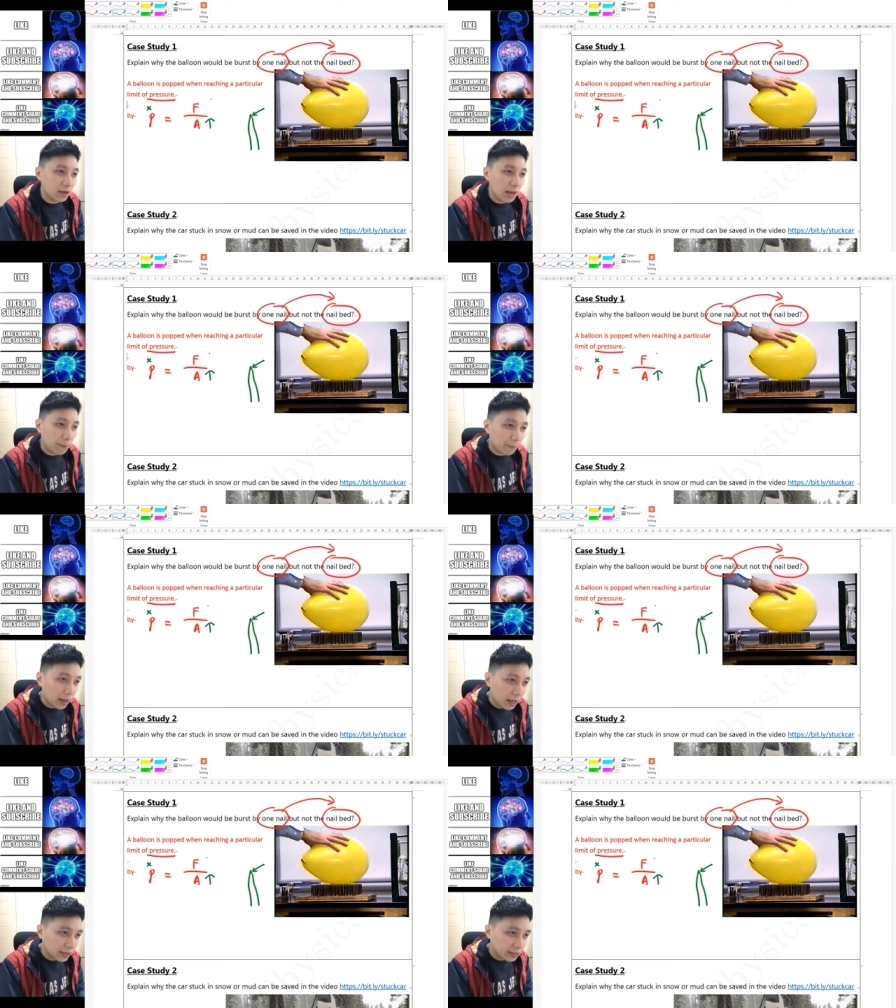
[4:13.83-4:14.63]

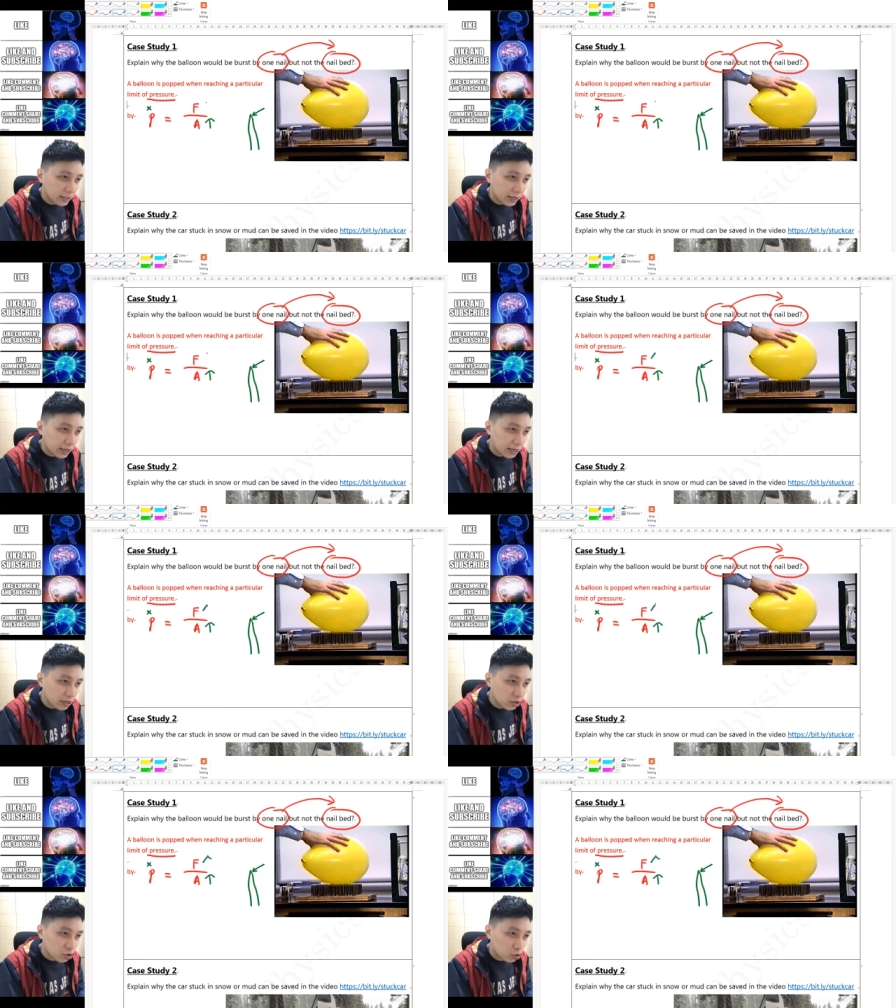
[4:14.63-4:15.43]
applied
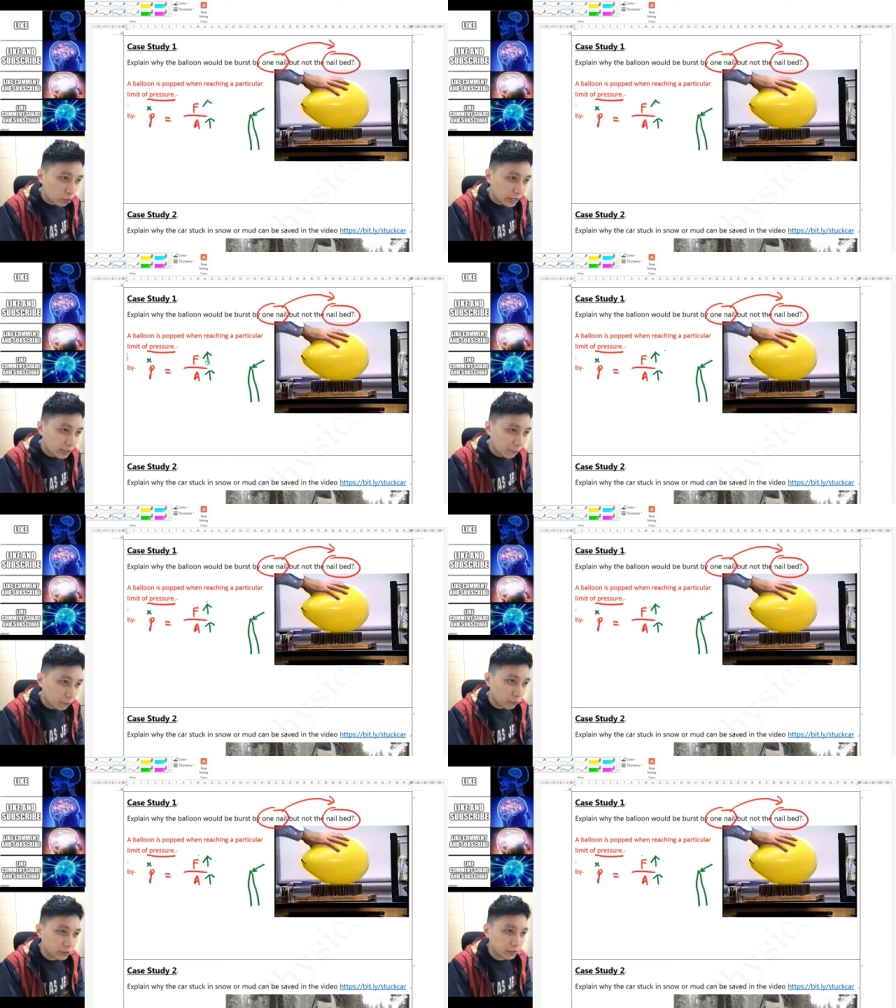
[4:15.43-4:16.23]
a greater
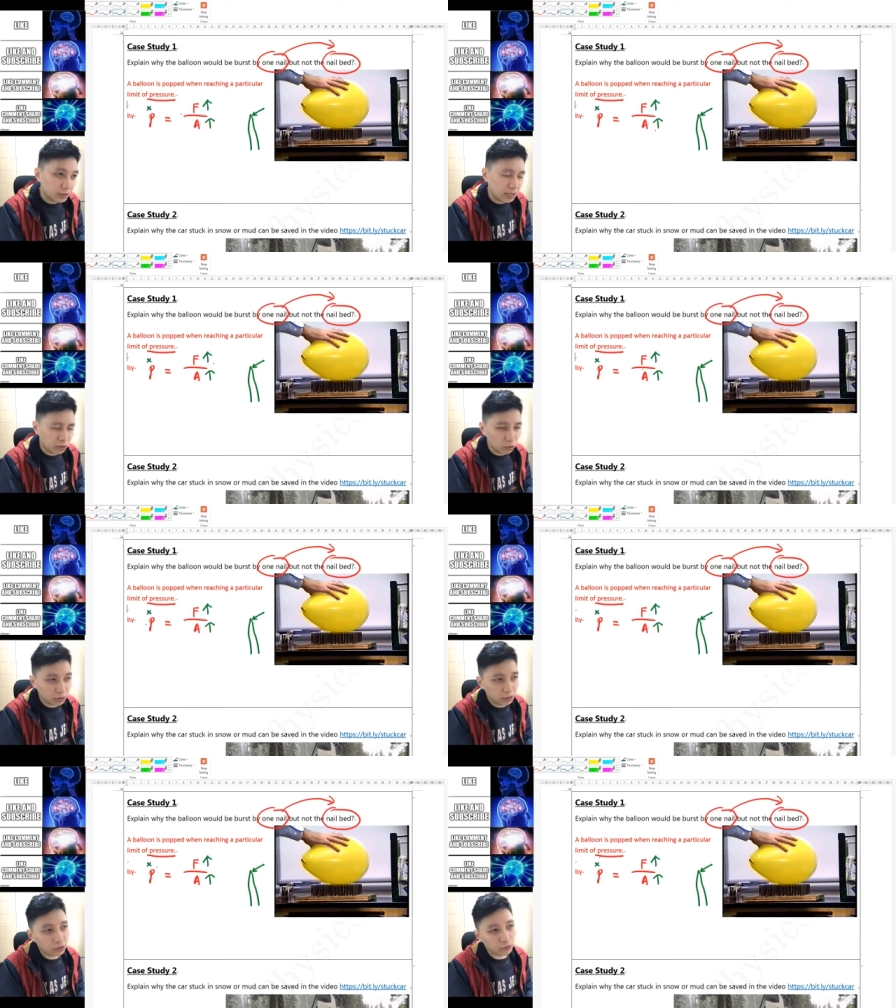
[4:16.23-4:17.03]
force in
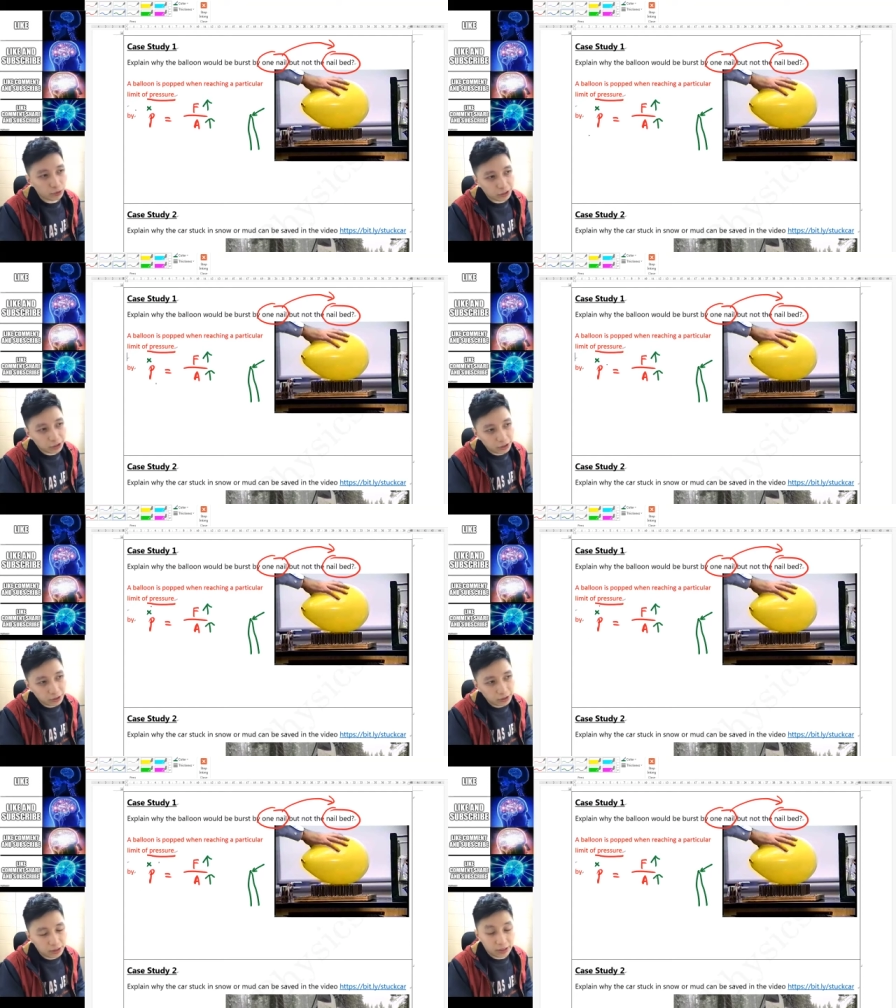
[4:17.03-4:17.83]
order to reach
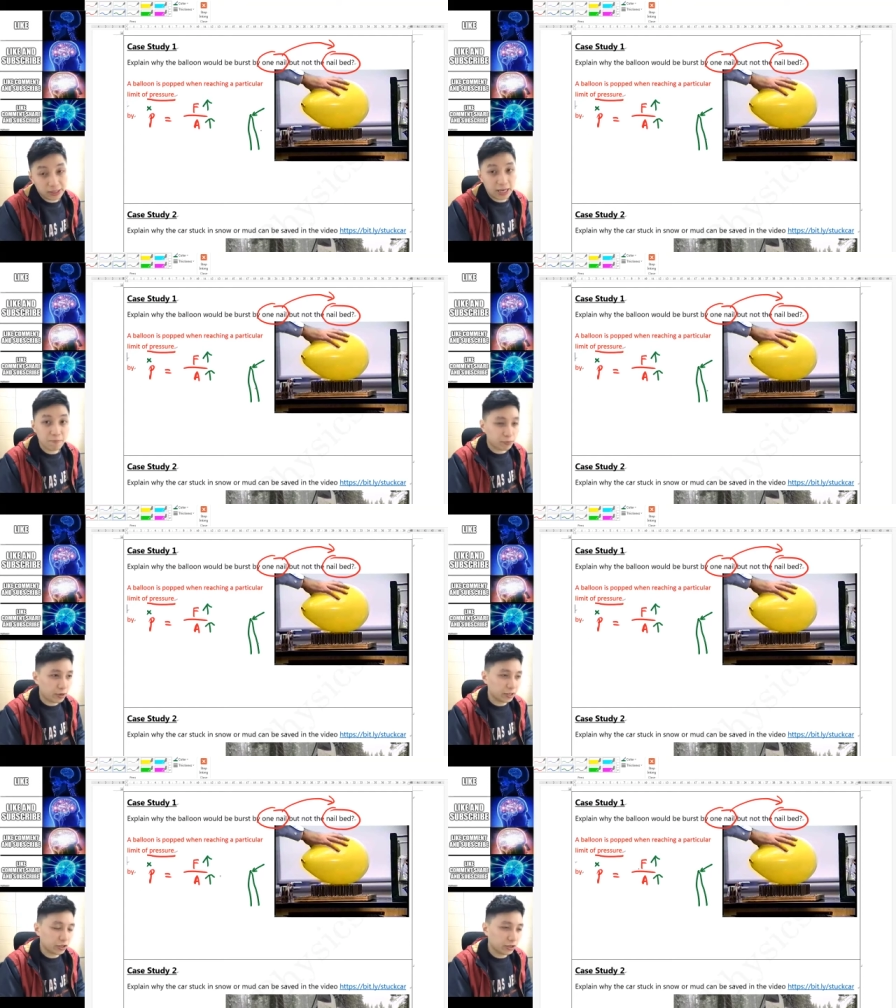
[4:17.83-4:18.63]
the same
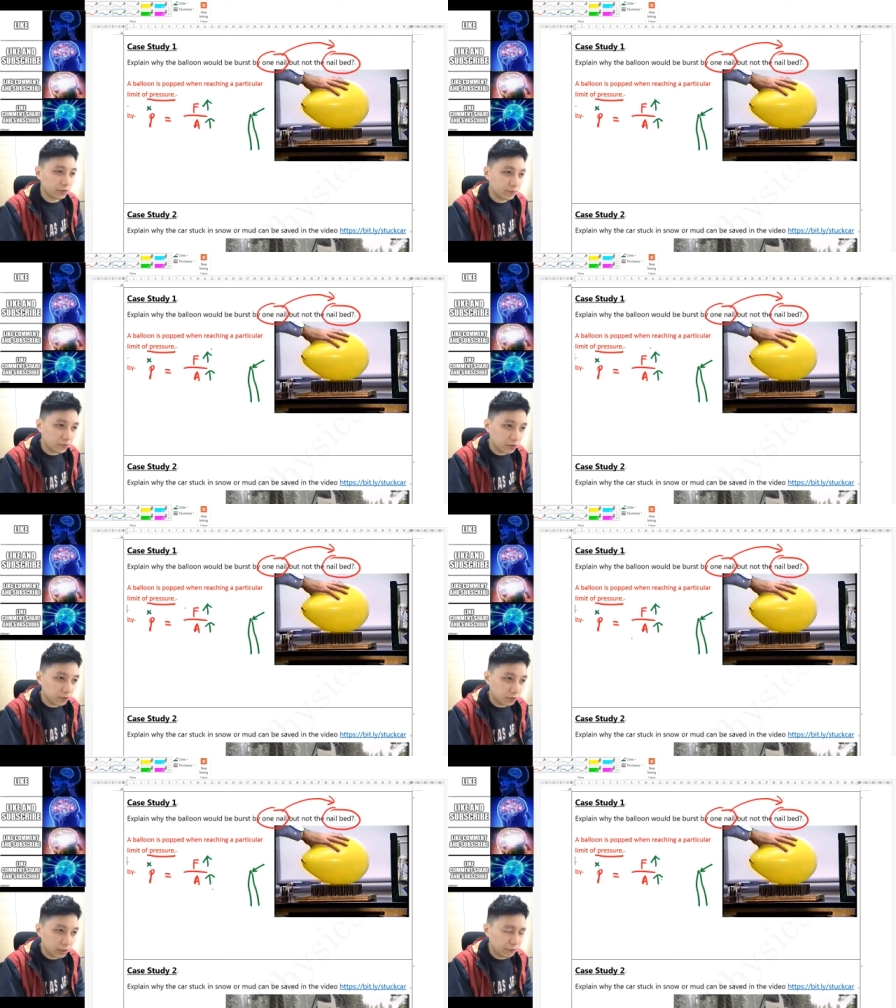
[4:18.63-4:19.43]
pressure, right?